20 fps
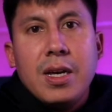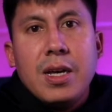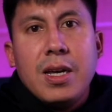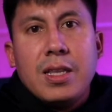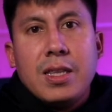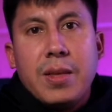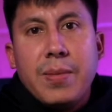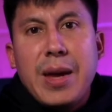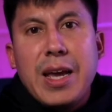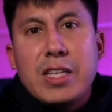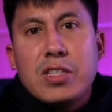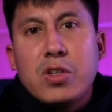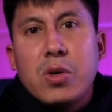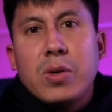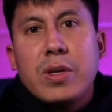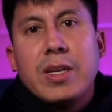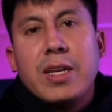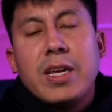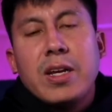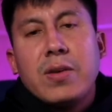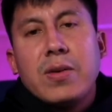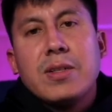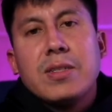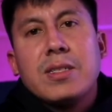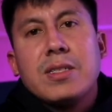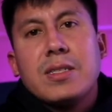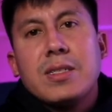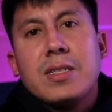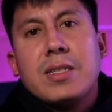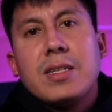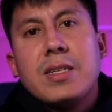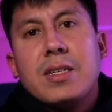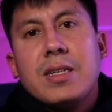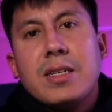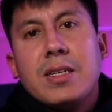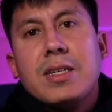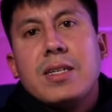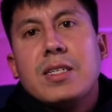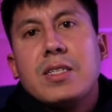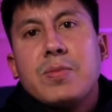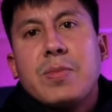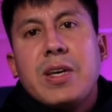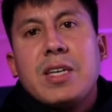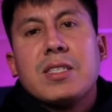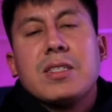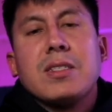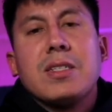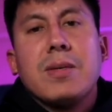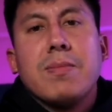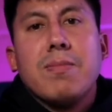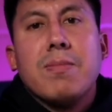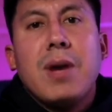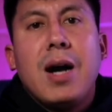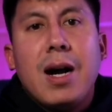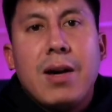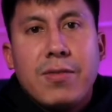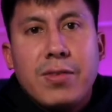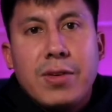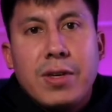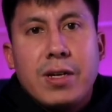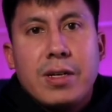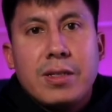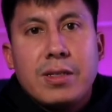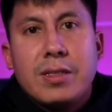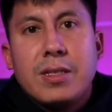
the main token here is is basically Mavia.